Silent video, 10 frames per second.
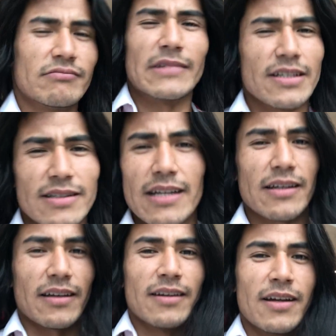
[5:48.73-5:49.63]
There's
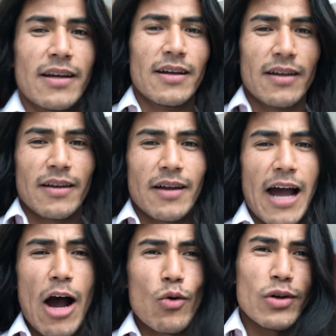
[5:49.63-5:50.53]
nothing.
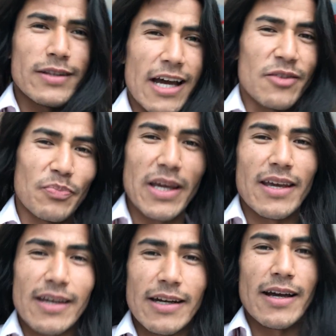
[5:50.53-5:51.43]
How could that
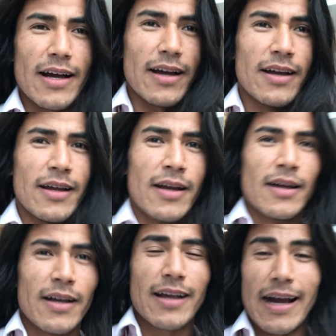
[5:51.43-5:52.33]
be in a
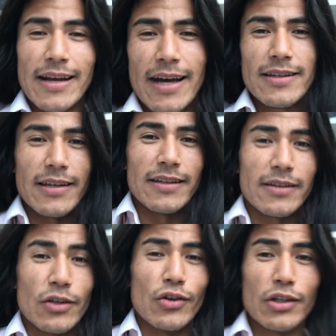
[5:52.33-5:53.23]
connected,
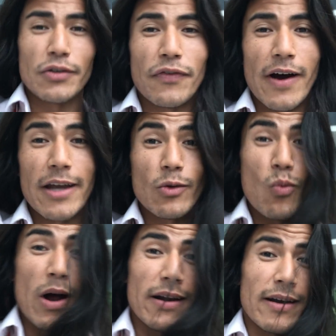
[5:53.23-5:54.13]
unified
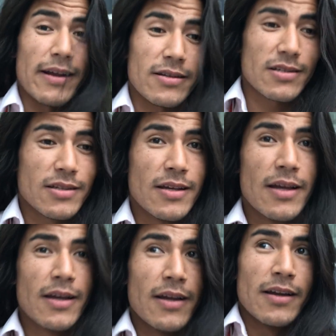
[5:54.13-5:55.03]
oneness
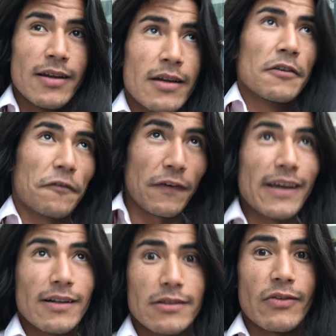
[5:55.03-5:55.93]

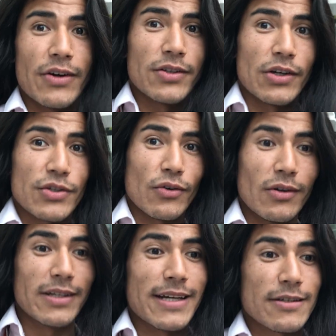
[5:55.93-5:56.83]
field where there's
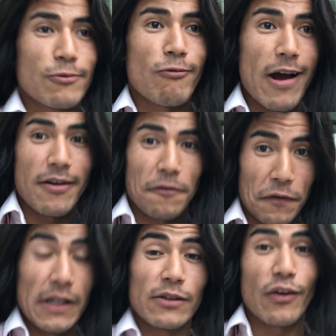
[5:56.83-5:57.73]
only just one
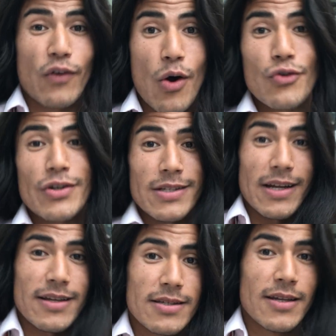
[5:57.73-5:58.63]
field of
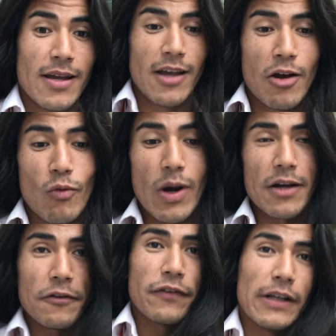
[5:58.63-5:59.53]
consciousness,
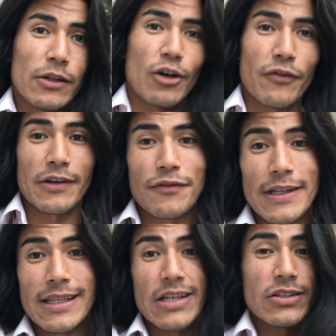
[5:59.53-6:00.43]
one field of
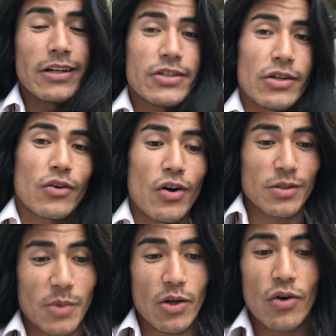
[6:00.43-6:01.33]
infinitely intelligent
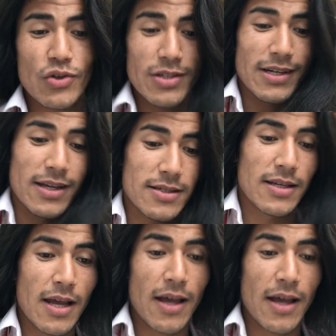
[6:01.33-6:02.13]
cosmic consciousness,